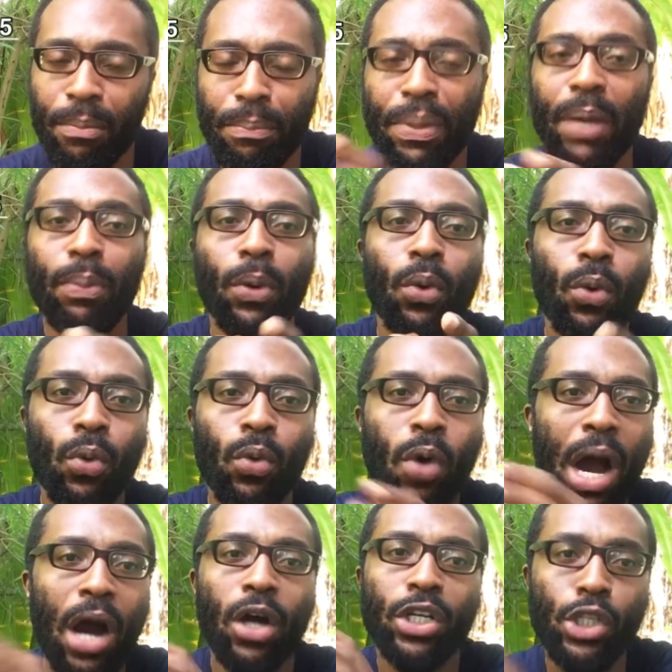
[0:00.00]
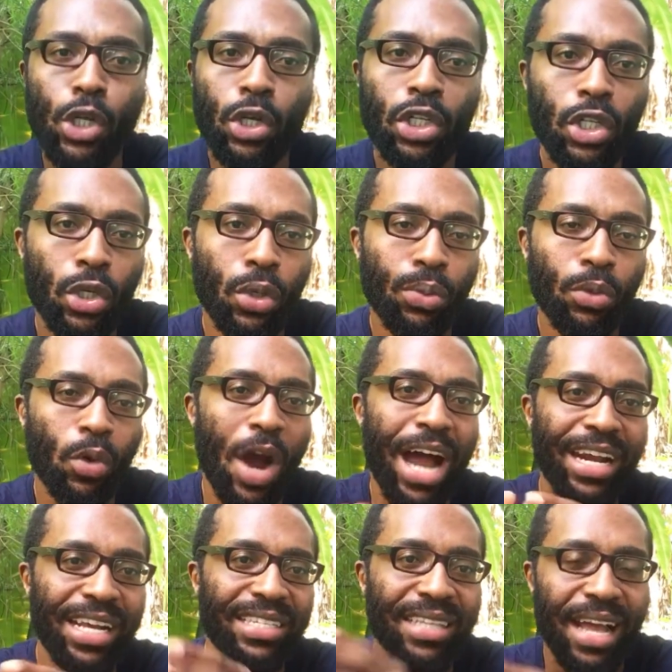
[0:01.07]
People who are on YouTube will
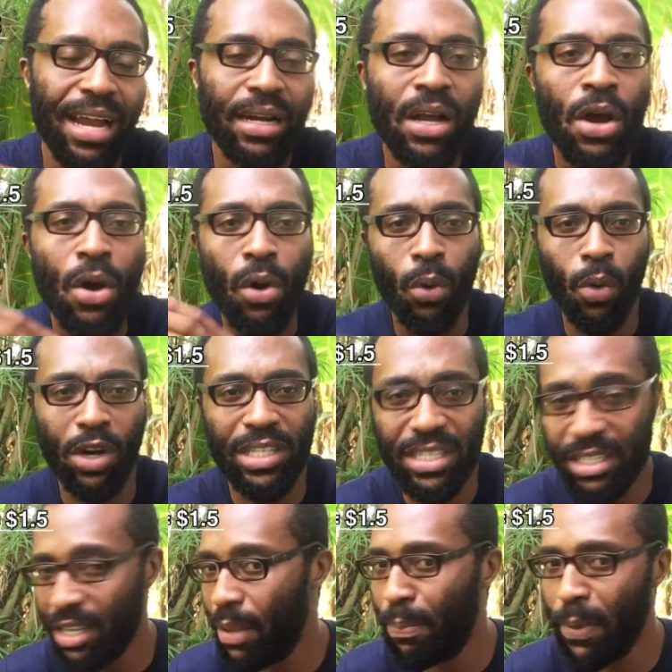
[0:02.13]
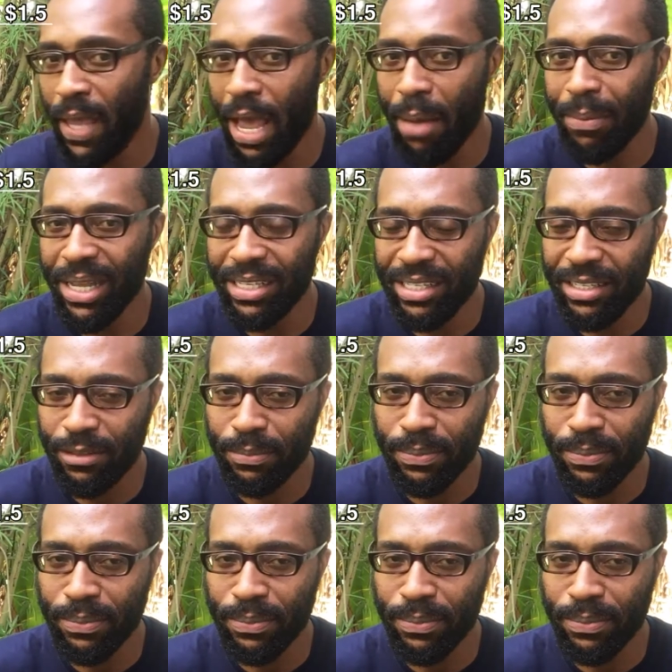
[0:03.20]
understand what CPM is.